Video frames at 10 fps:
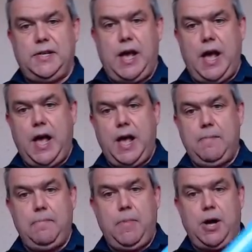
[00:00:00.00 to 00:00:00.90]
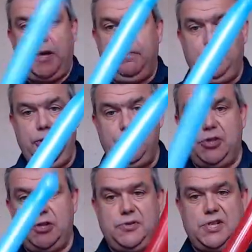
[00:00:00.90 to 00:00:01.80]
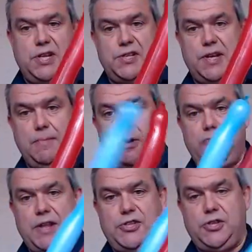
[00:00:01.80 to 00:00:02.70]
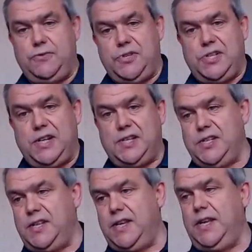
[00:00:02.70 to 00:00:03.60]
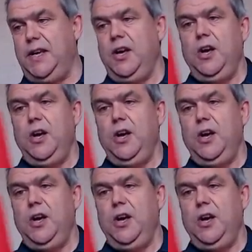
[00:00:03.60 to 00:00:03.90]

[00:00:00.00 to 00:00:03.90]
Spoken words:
my balloon 260 and my red 260